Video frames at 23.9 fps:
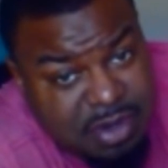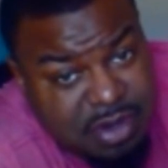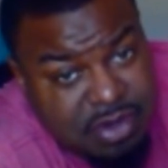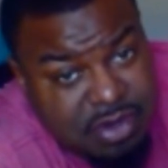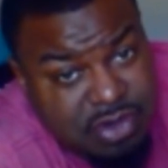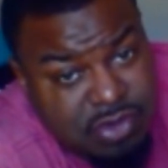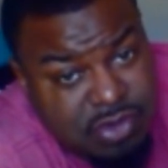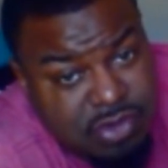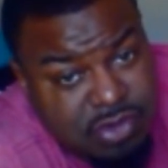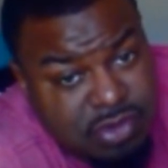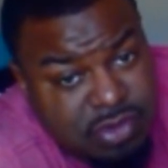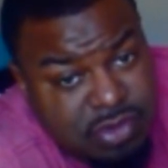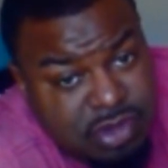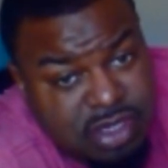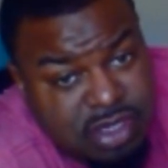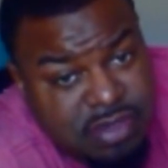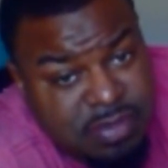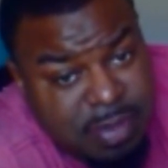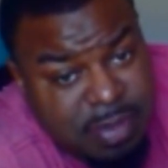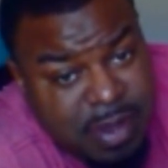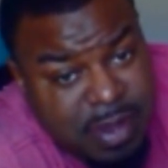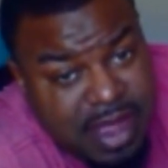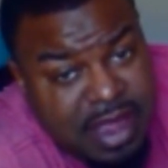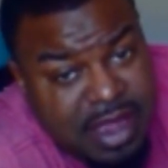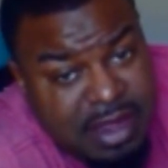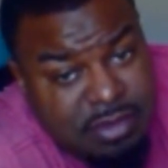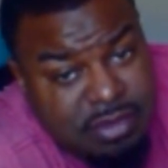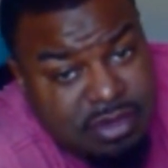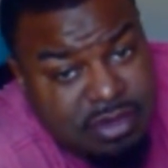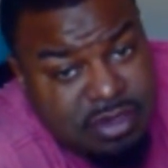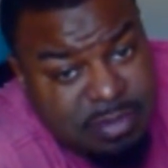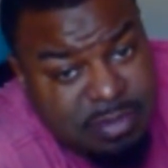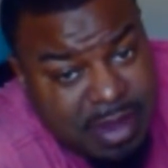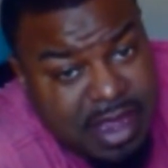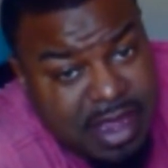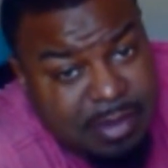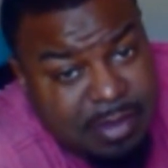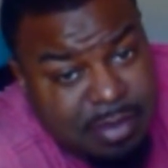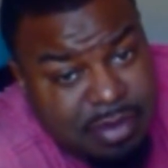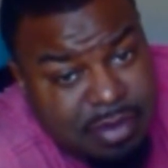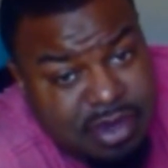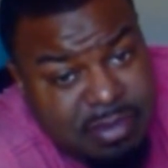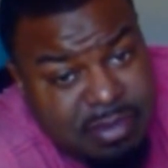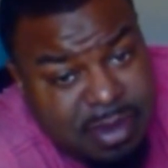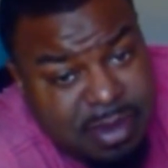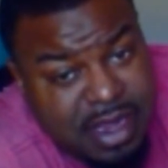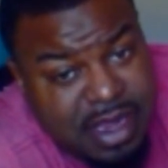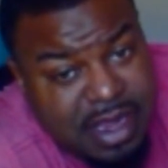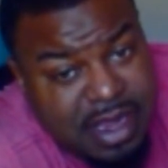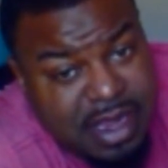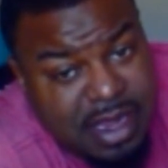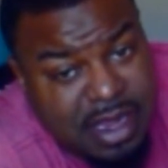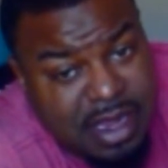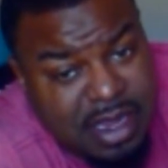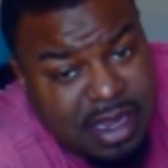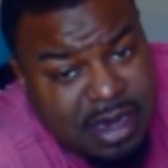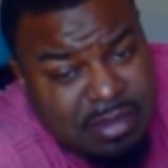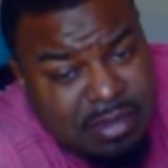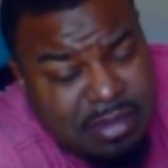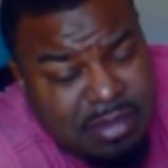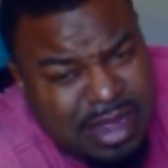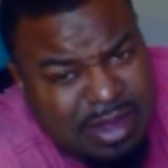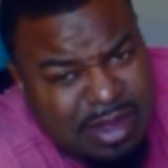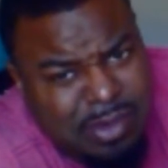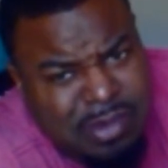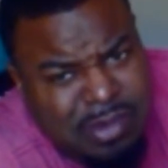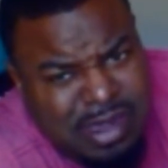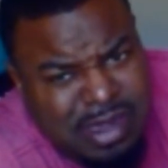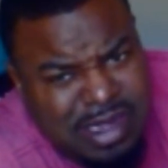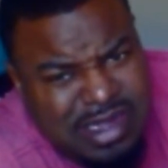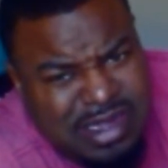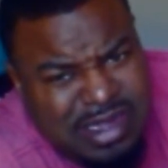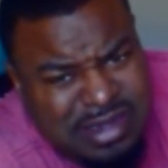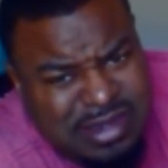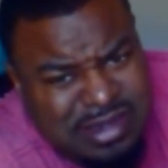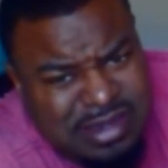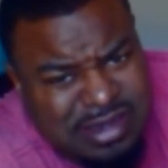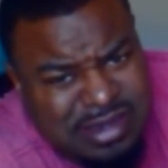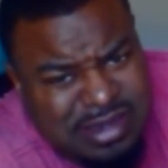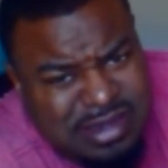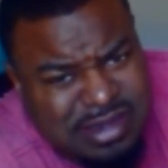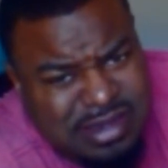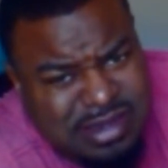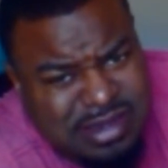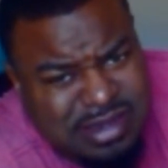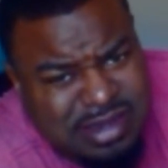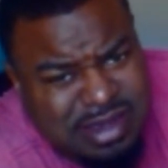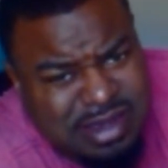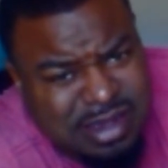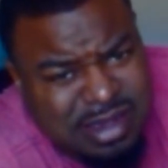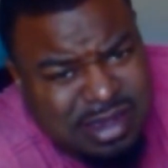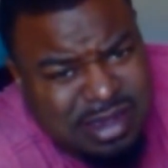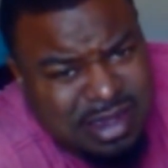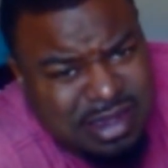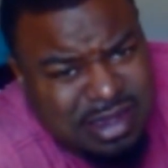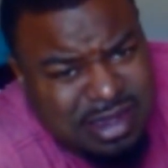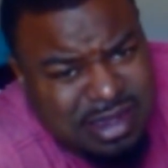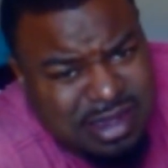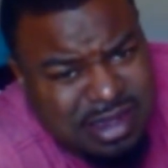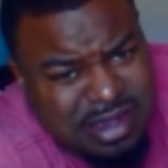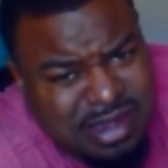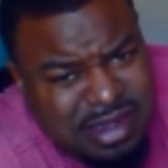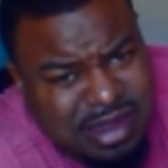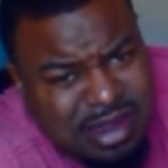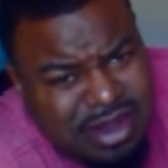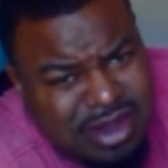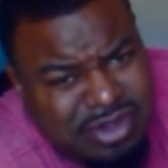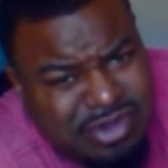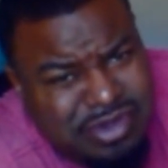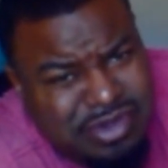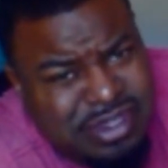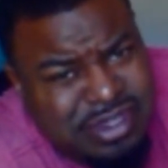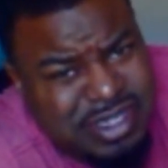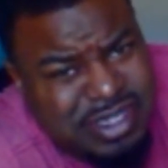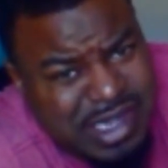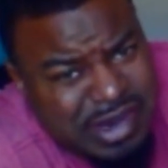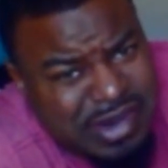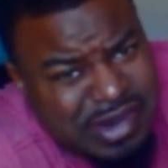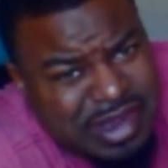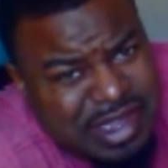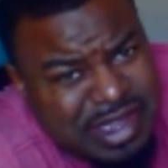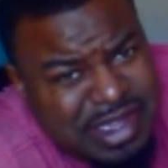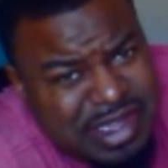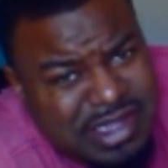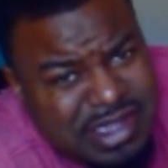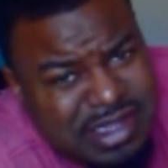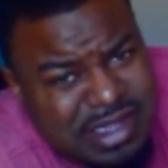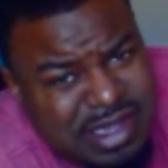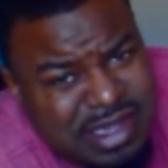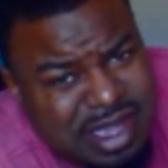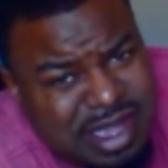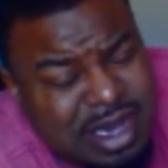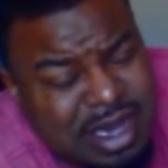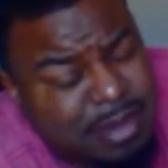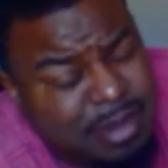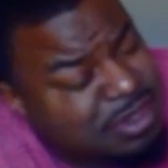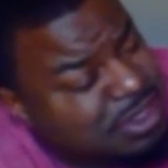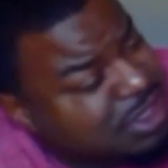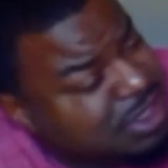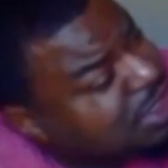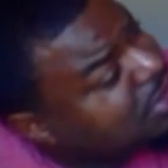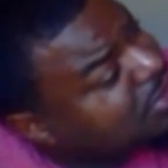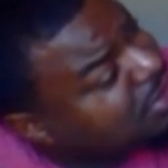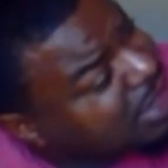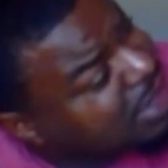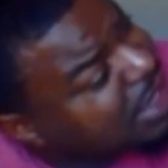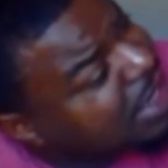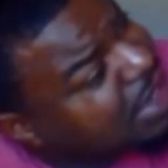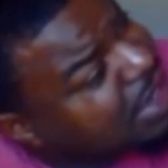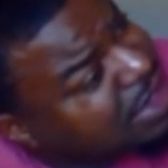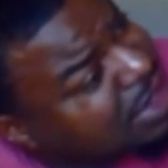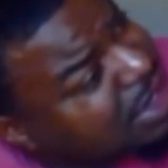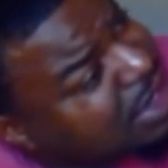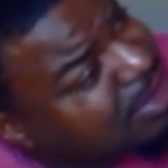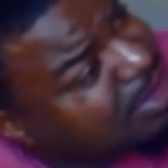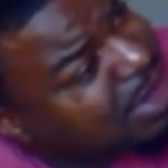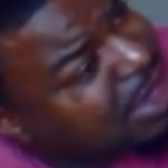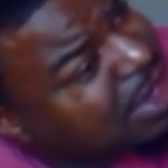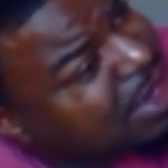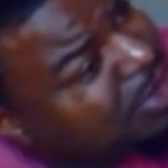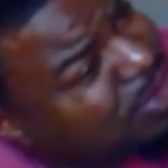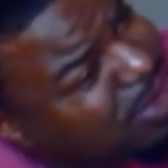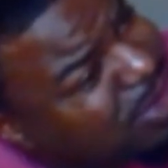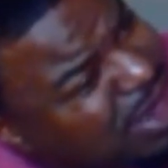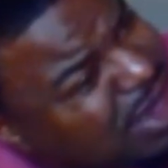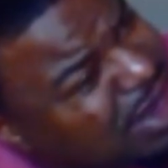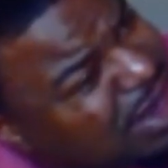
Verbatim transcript: You it's bad. It was bad, pretty bad." And I'm like, "What? Are you serious?" And I'm still laying there. I'm like, "What?